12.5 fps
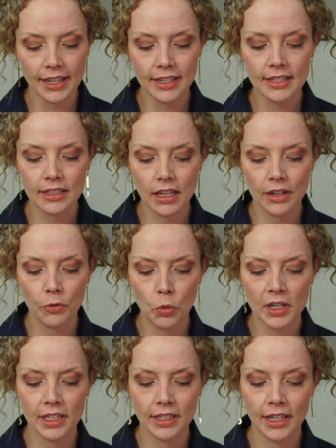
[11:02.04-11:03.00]
us love
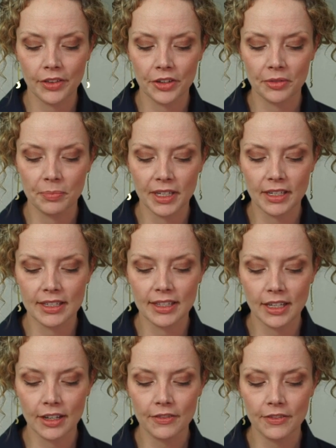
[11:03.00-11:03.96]
one another, because
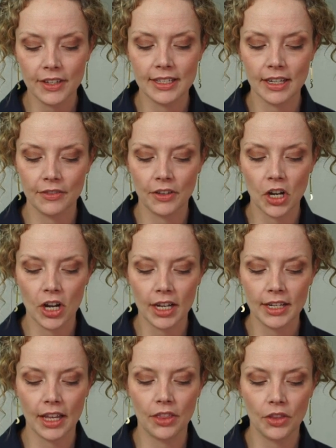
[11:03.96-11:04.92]
love is of
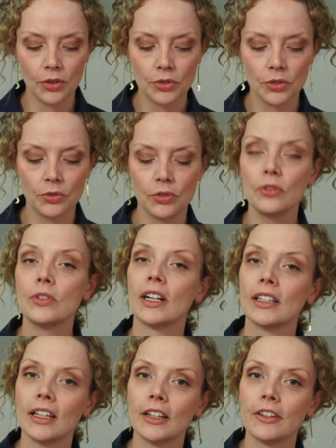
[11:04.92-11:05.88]
God, and those who do
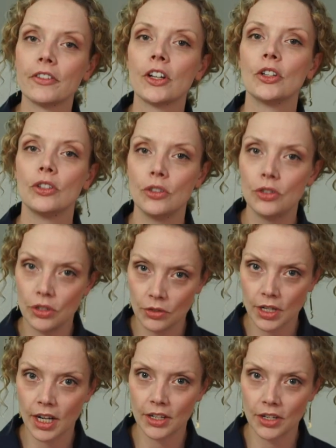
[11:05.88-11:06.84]
not love do
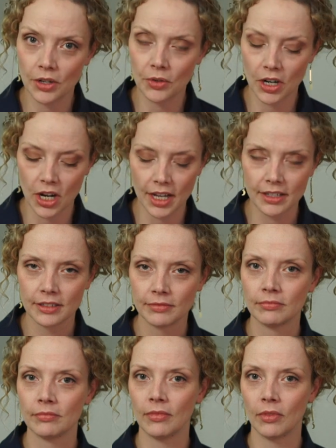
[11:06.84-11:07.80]
not know God."
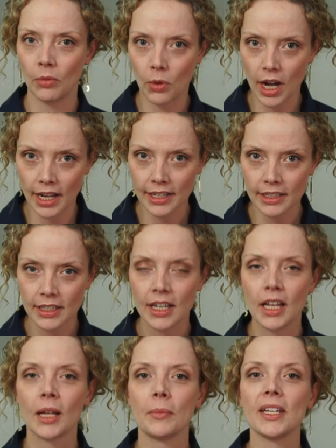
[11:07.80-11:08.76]
Why?
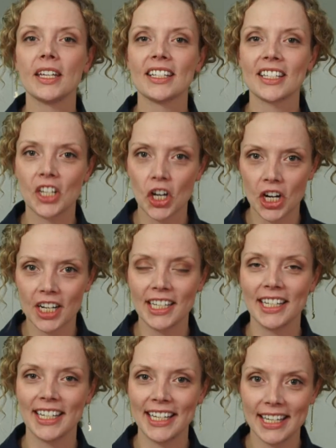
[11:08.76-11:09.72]
Because
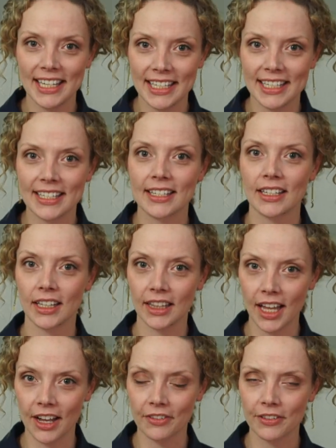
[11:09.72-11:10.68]
God is
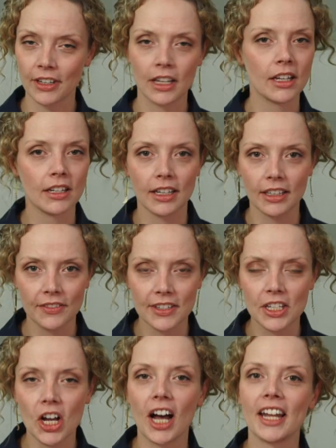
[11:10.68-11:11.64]
love. Not love
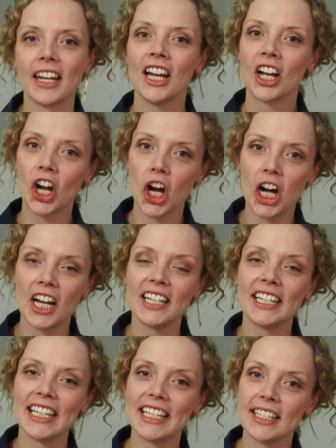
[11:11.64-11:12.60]
is God.
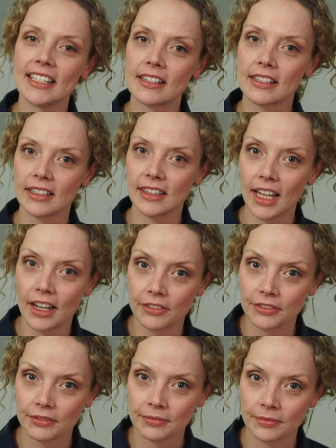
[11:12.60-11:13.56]
God is love.